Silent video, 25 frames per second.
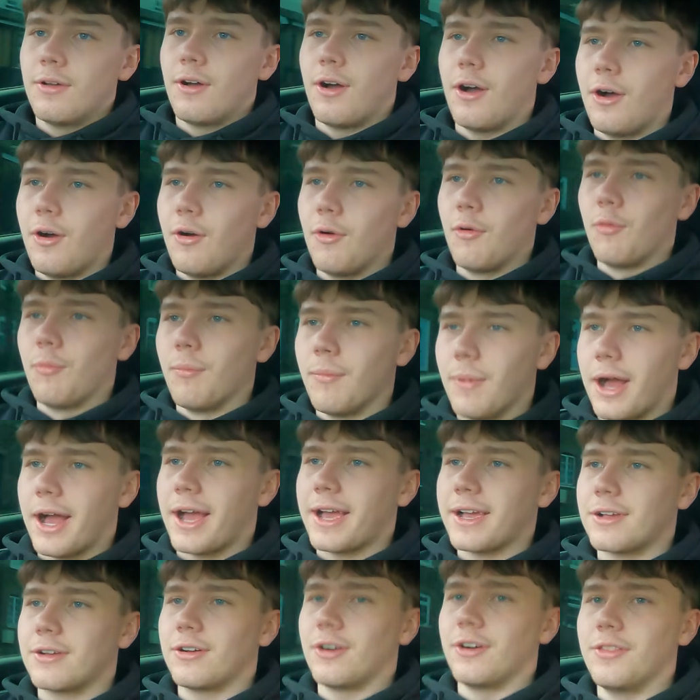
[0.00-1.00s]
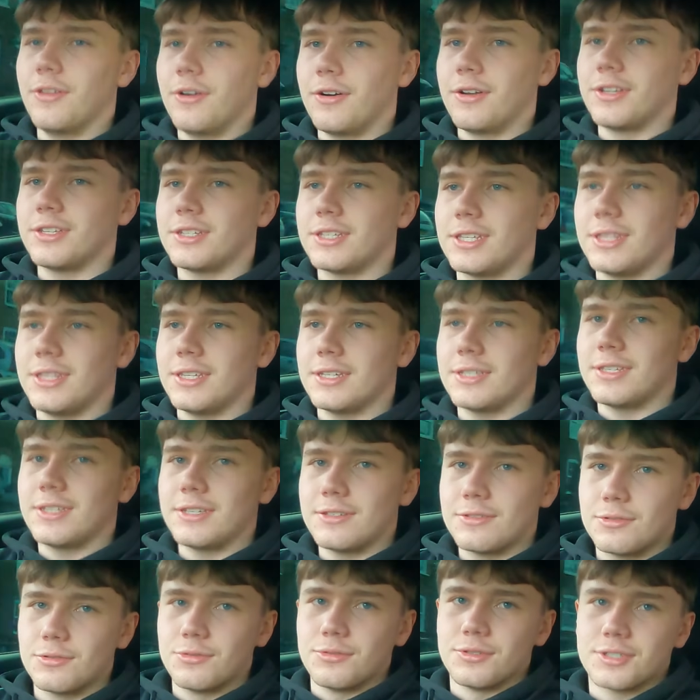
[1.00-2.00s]
Oh my god, honestly, this
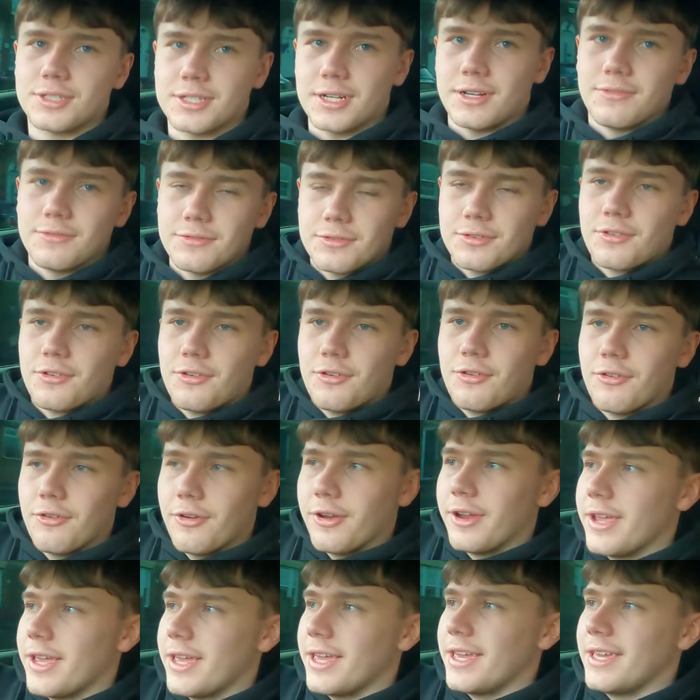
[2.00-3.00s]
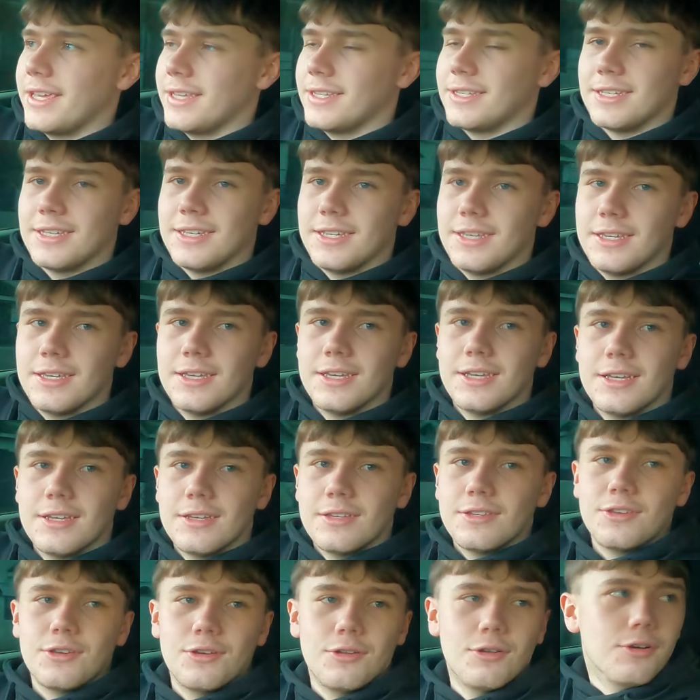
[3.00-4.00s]
exhaust sounds crazy.
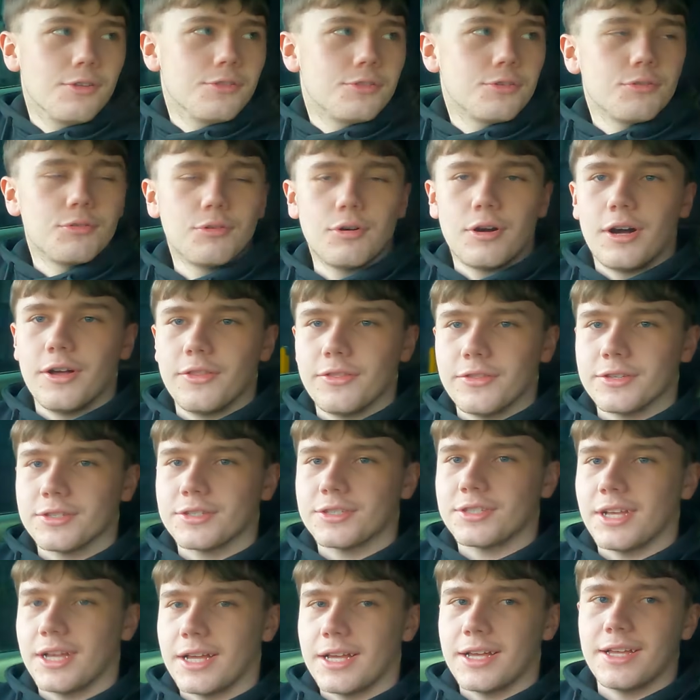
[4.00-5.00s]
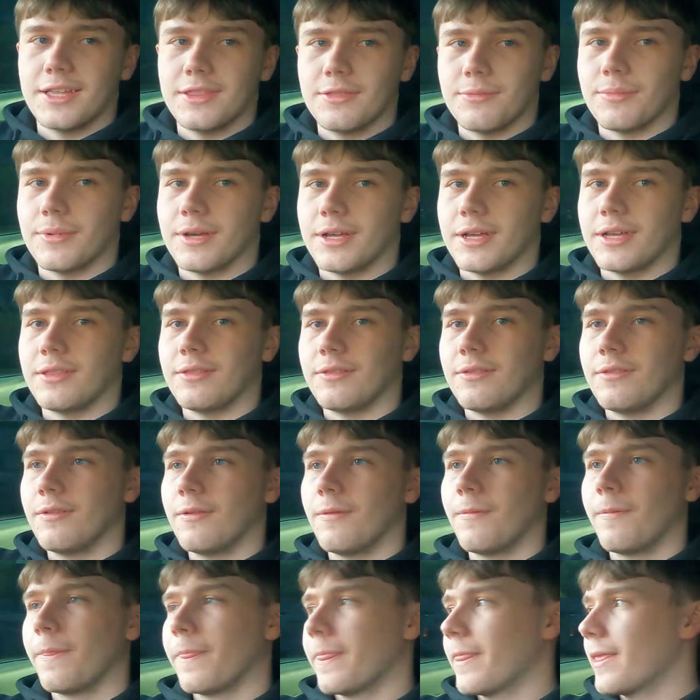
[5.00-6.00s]
You lot do not understand, man.
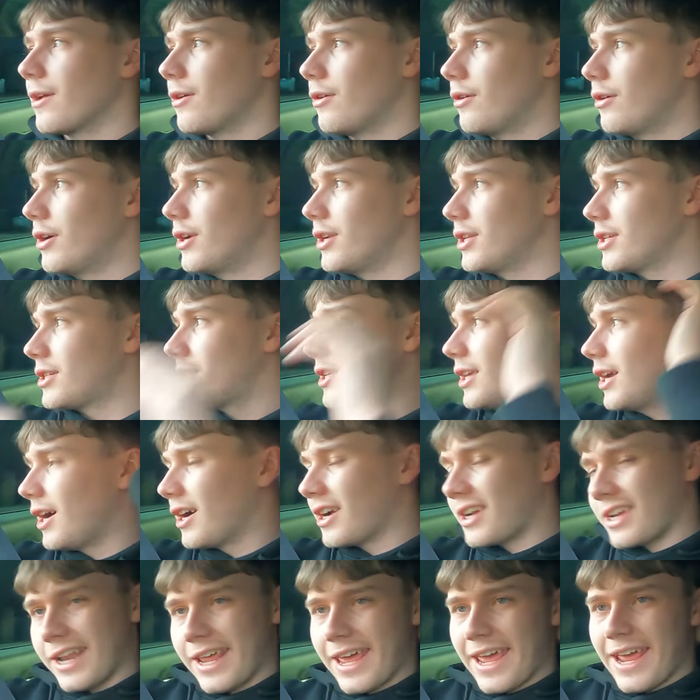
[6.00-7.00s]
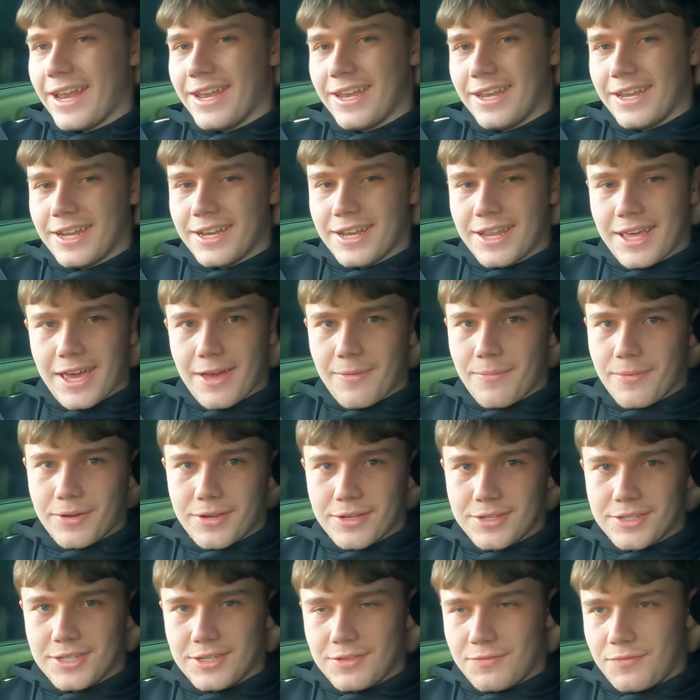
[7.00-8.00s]
Honestly, I'm gonna end it there
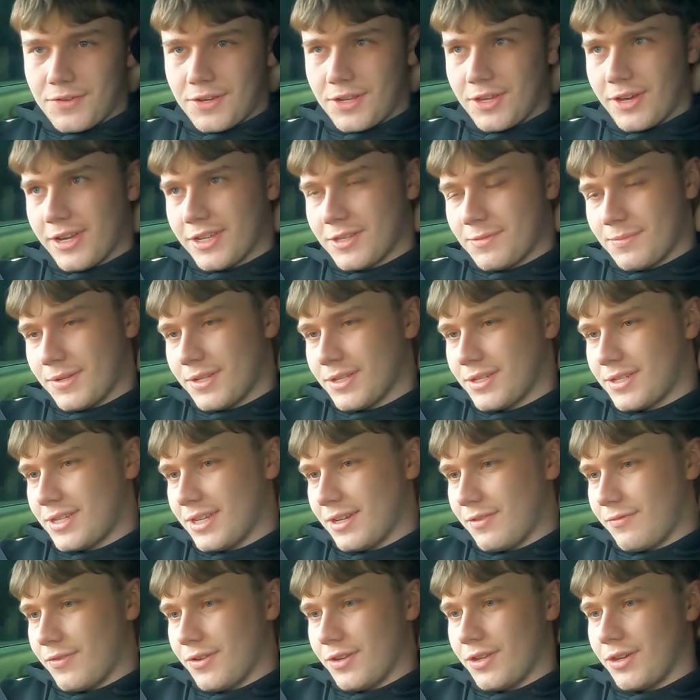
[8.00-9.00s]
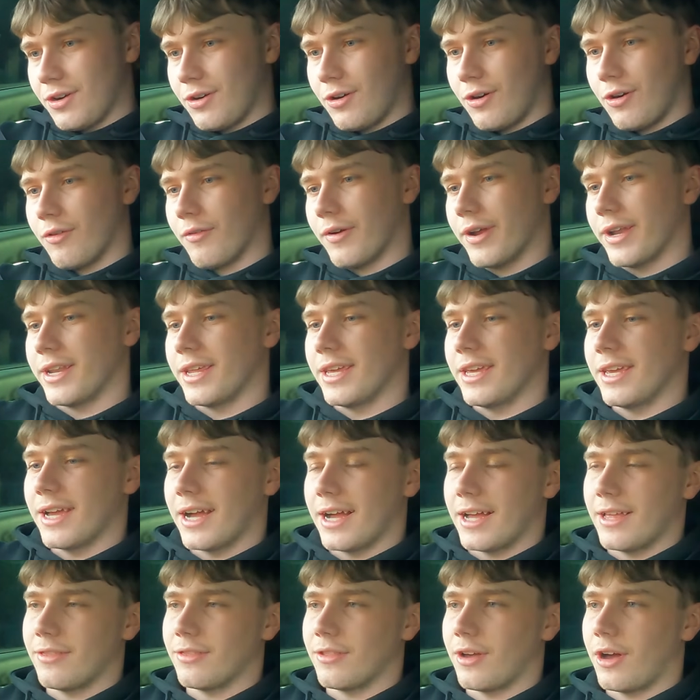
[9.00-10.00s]
because this video has been a sick video already,
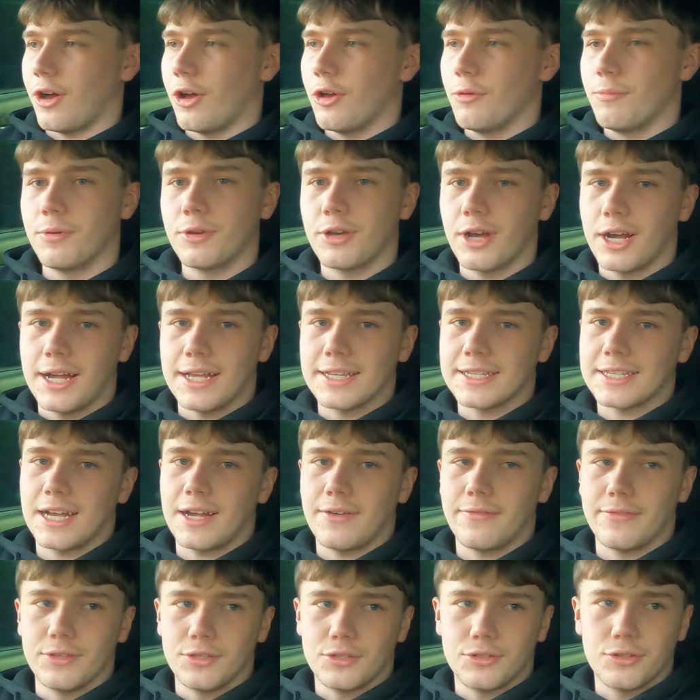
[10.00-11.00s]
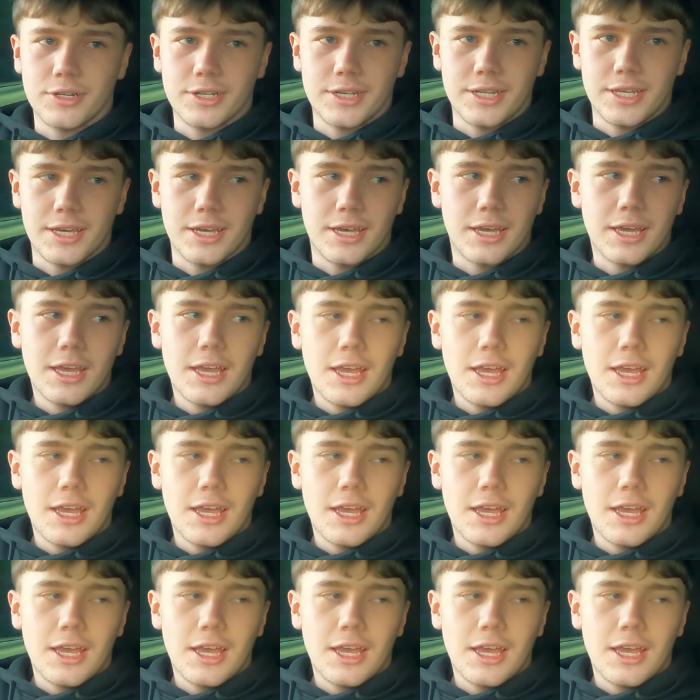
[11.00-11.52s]
and I hope you guys have enjoyed it.